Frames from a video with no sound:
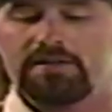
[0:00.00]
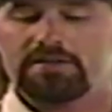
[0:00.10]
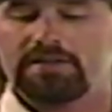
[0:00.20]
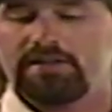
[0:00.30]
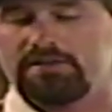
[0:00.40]
the
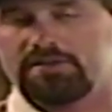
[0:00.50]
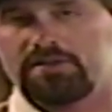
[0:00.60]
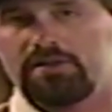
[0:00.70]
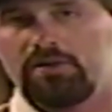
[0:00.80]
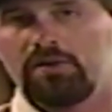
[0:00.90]
stainless
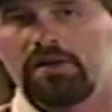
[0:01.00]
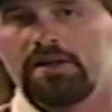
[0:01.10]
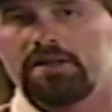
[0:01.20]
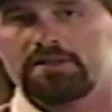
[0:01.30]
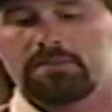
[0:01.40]
steel
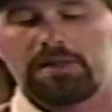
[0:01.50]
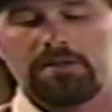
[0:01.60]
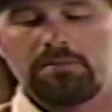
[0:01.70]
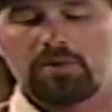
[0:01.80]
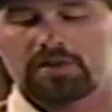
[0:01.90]
is going to be the
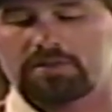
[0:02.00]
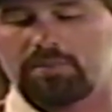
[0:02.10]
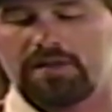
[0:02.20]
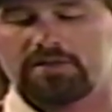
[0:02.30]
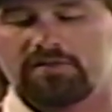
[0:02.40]
more
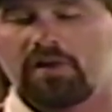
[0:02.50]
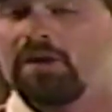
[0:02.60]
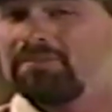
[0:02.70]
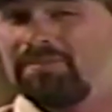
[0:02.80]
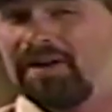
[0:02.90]
expensive,
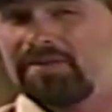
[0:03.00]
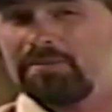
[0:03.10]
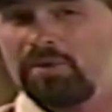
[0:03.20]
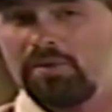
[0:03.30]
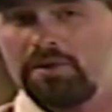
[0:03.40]
but the
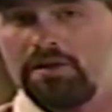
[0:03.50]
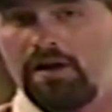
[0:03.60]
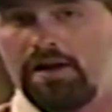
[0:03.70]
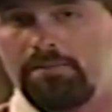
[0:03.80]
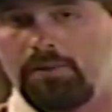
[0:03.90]
more
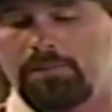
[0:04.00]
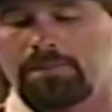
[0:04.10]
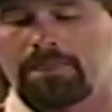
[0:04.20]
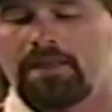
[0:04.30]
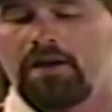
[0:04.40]
reliable.
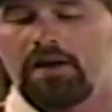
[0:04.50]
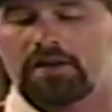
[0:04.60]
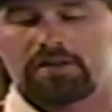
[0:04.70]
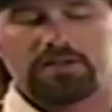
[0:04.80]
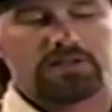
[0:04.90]
A
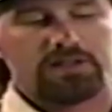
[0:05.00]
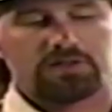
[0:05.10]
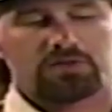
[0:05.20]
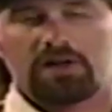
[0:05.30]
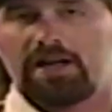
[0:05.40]
good disc
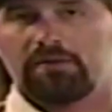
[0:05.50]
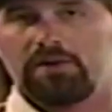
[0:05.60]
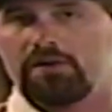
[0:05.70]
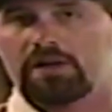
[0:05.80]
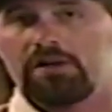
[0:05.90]
drag
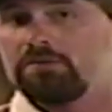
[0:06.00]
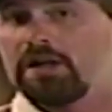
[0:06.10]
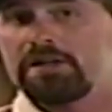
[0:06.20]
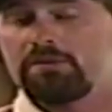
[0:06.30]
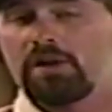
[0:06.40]
reel can run
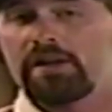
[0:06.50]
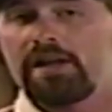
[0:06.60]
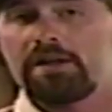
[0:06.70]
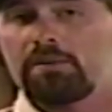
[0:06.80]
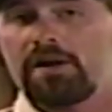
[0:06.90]
you really
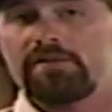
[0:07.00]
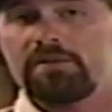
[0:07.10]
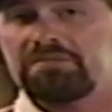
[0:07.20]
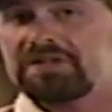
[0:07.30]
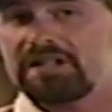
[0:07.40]
anywhere
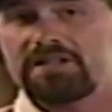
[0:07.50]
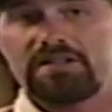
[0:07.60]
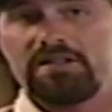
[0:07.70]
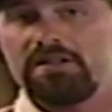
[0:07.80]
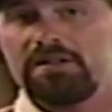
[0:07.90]
from $60
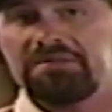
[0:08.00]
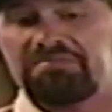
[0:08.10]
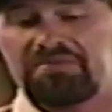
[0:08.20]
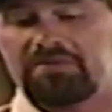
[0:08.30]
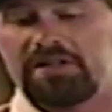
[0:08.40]

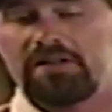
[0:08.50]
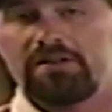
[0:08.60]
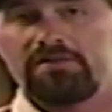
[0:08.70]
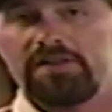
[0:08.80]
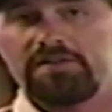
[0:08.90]
to
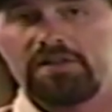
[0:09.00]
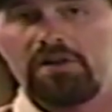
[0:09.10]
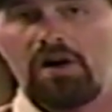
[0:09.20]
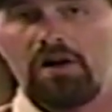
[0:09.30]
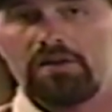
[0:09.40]

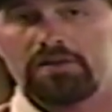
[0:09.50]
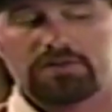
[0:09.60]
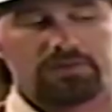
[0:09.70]
$350.